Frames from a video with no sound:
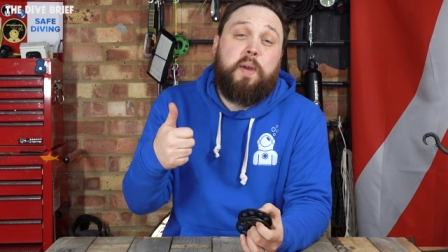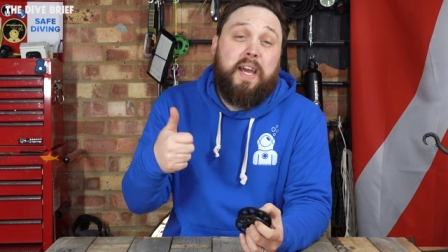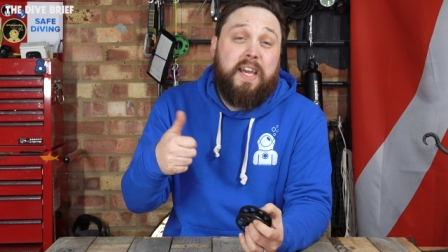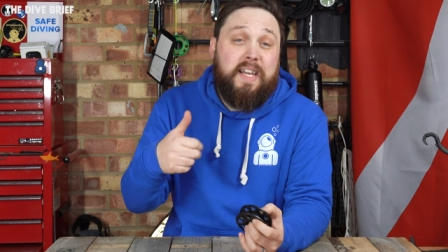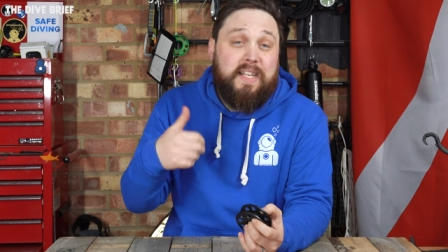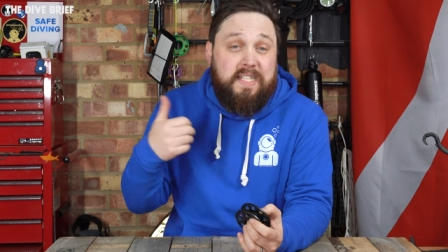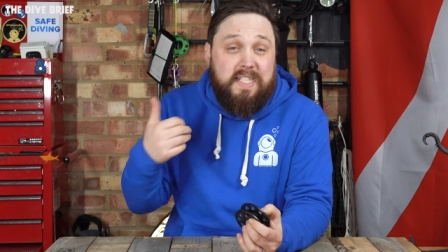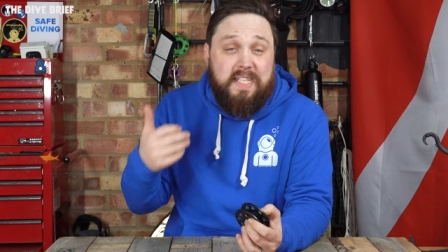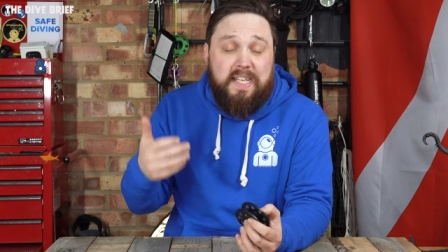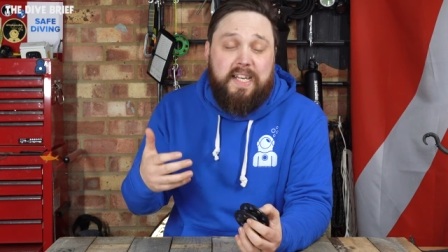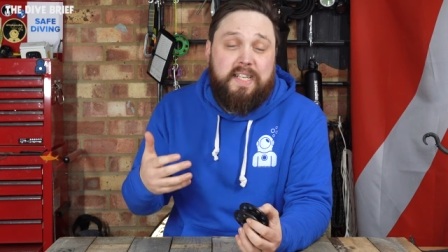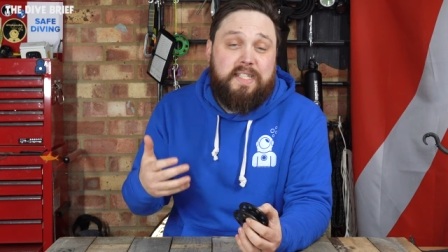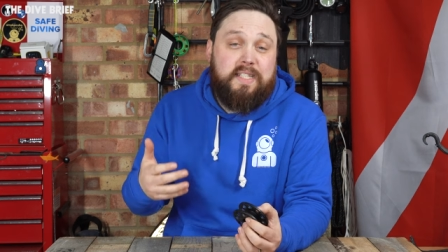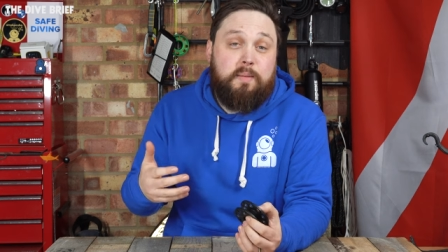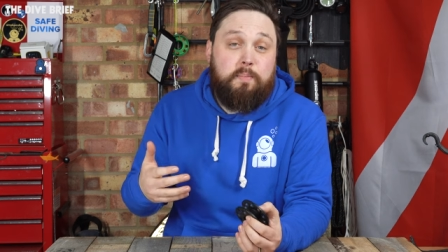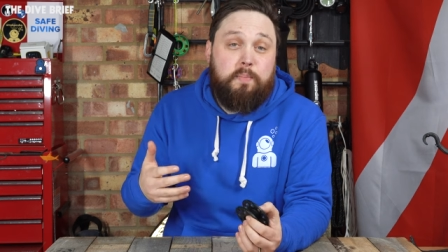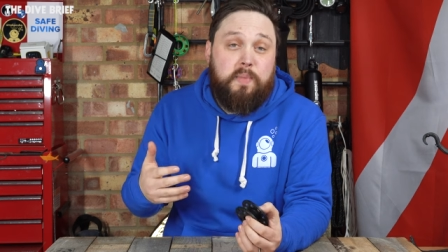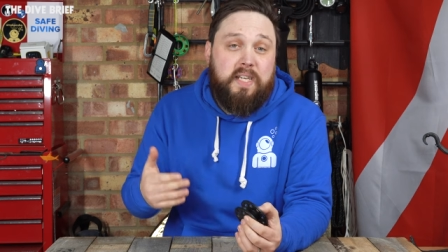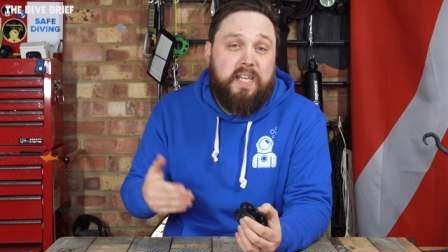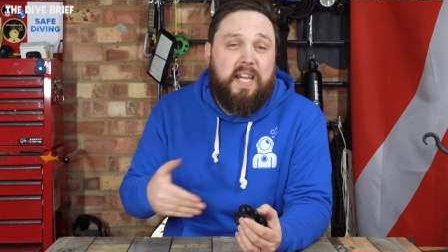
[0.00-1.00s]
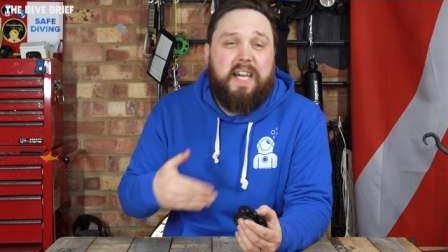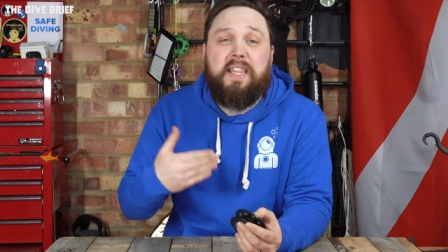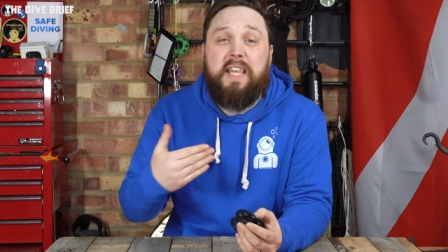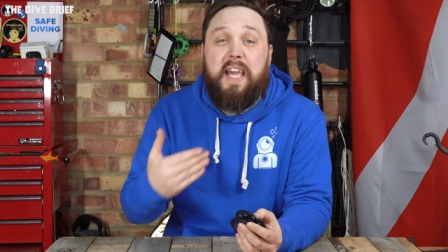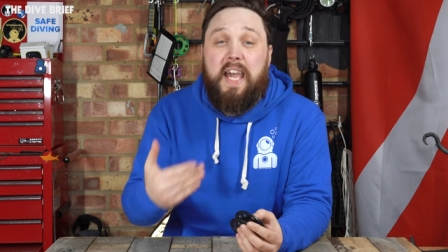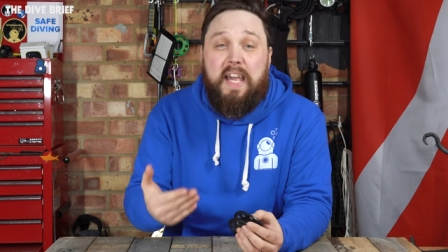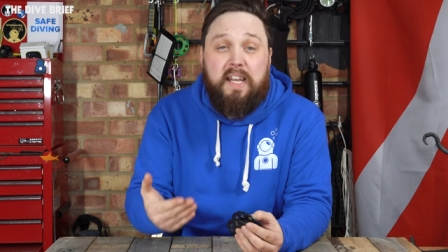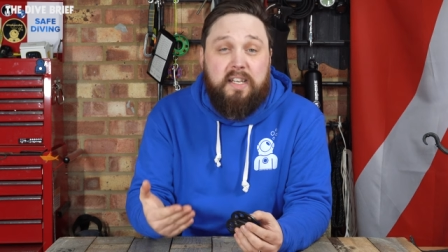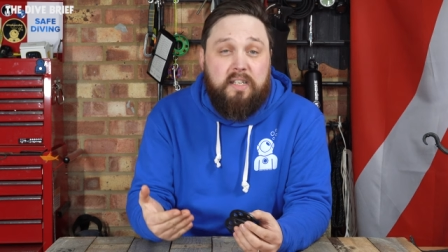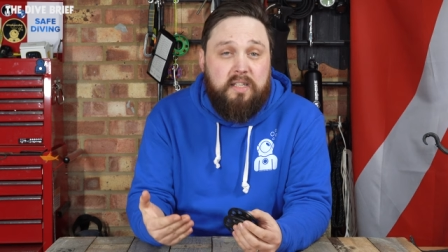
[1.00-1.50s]
a D S M B at
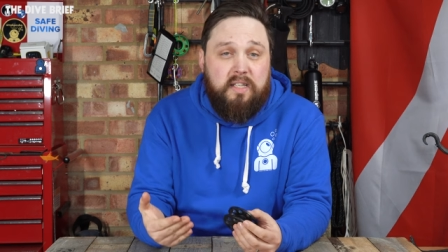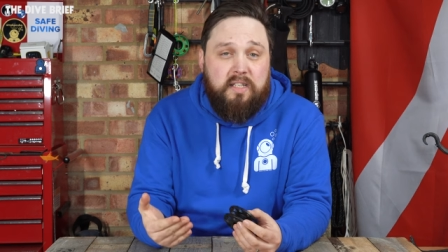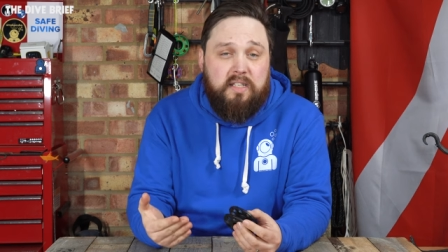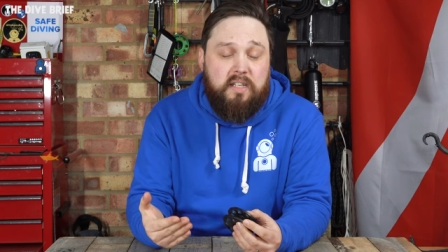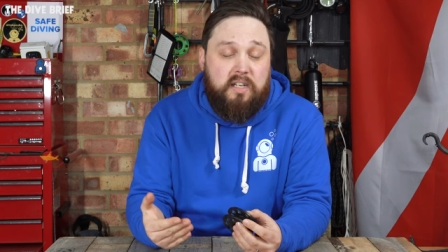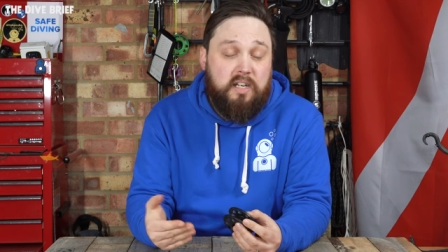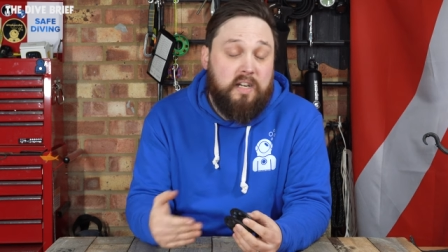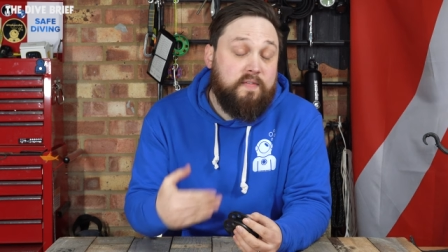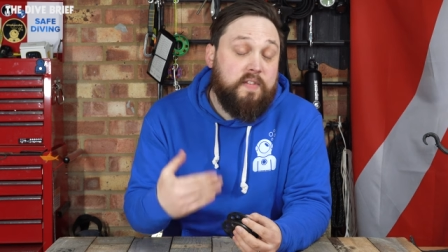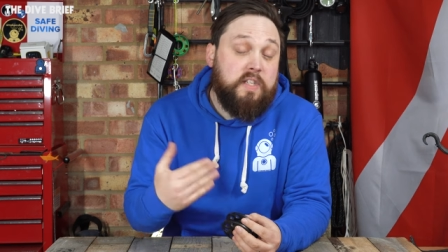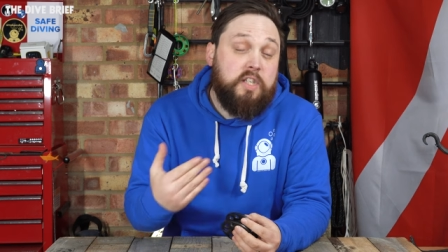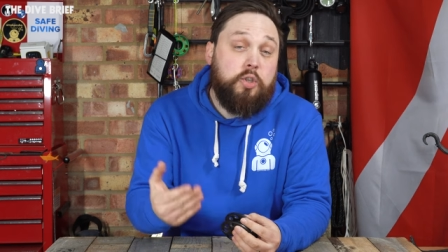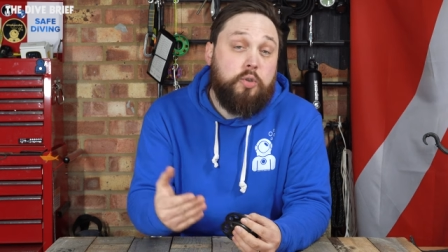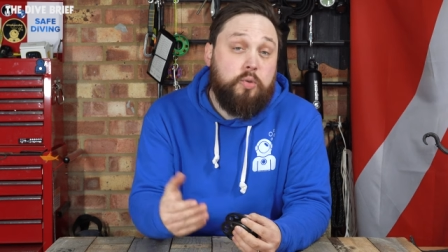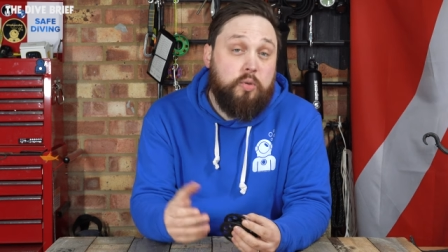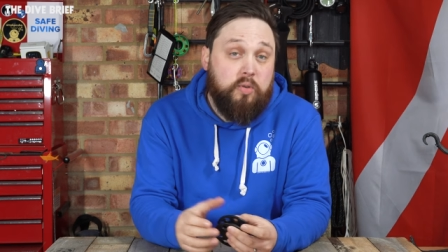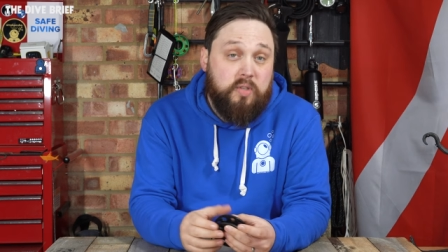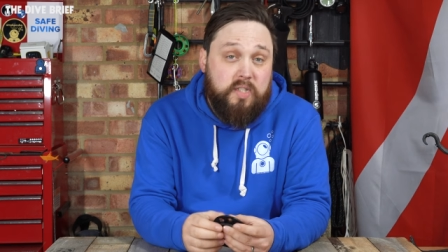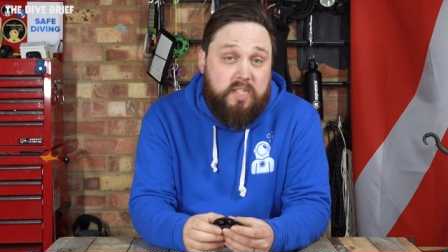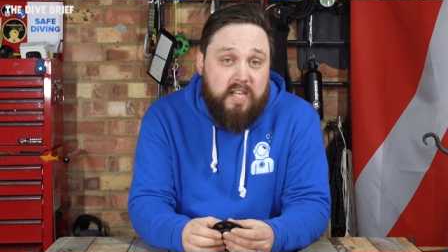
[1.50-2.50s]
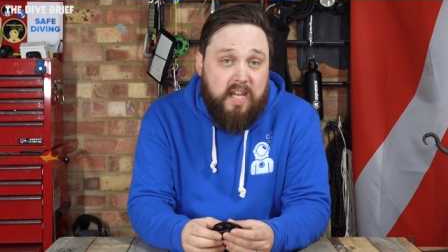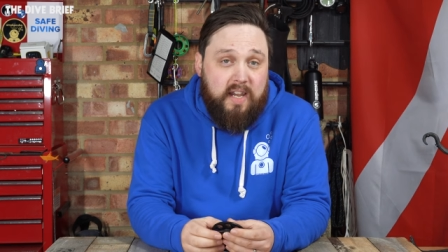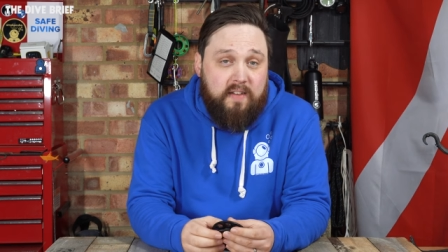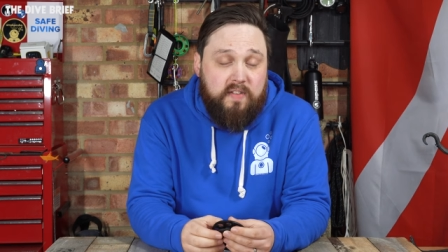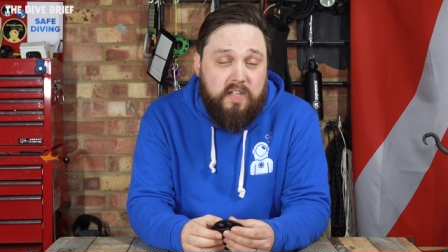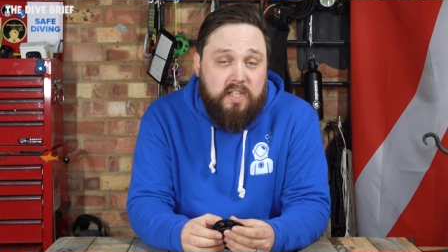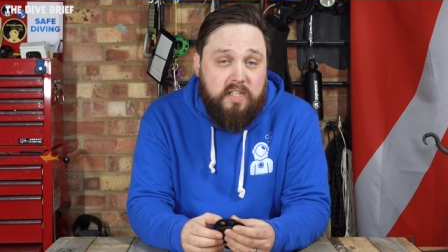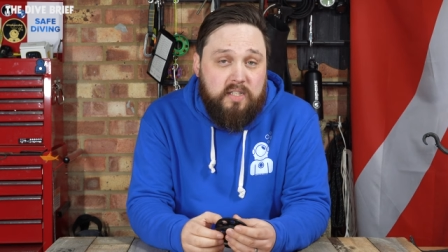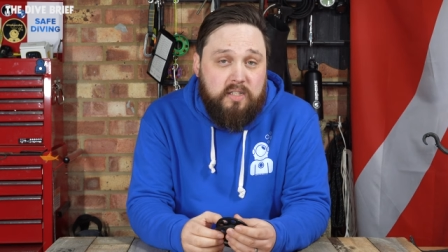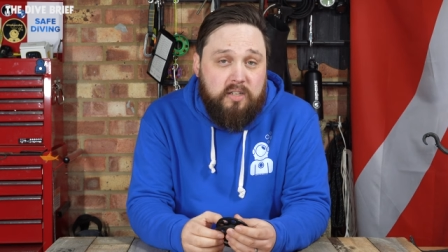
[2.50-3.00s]
the end of the dive to do your
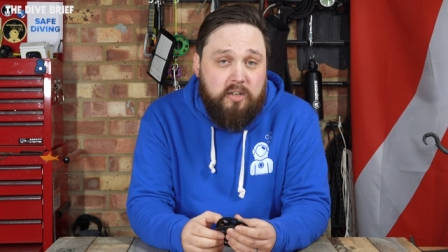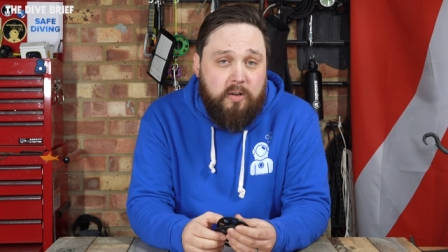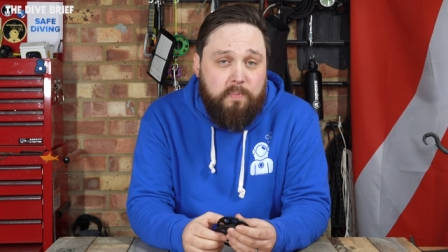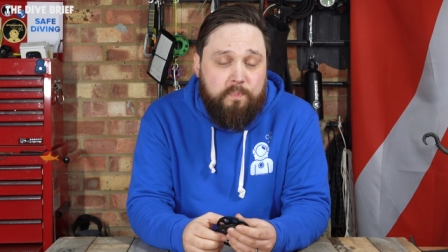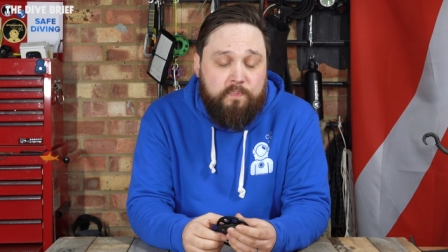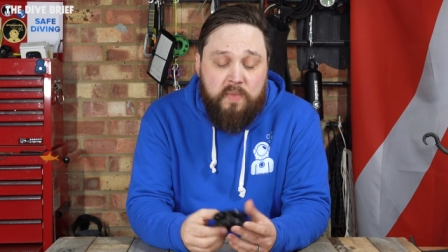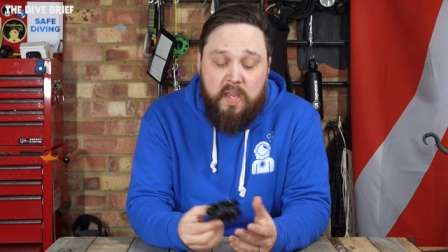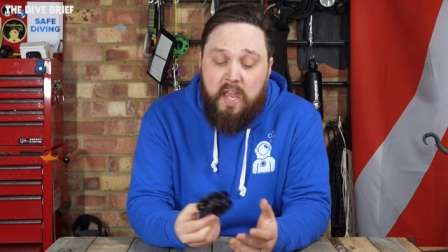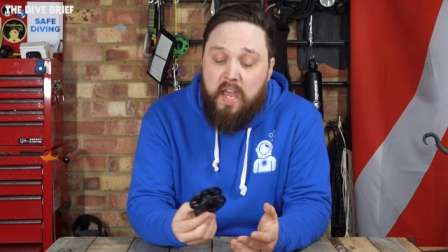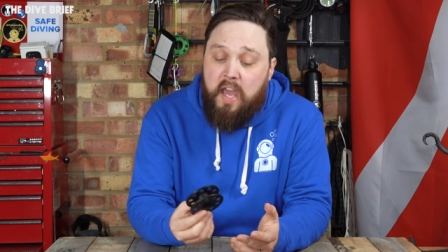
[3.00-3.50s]
safety stop.